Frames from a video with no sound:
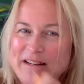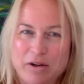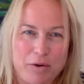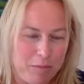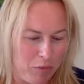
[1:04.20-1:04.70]

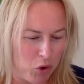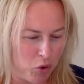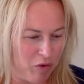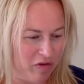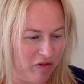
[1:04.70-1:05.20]
to
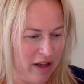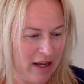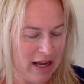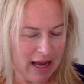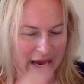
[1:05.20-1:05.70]
move,
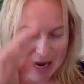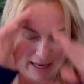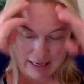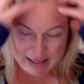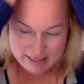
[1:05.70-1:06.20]

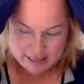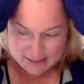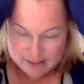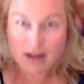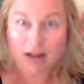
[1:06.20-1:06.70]
and it is